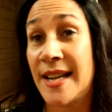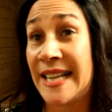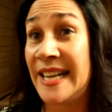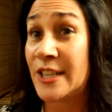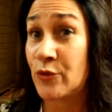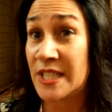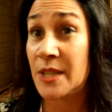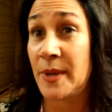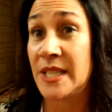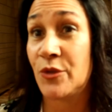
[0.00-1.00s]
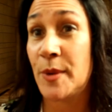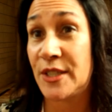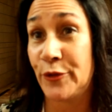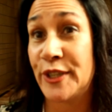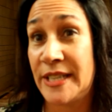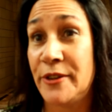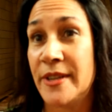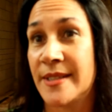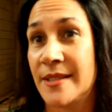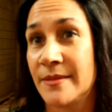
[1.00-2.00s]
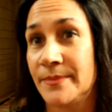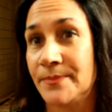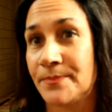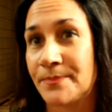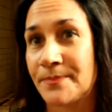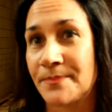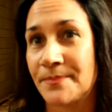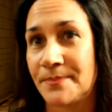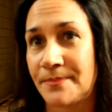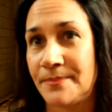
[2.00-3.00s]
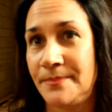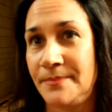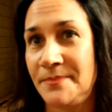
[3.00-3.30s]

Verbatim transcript: uh, collect recipes from our different areas. Well, Pidiana,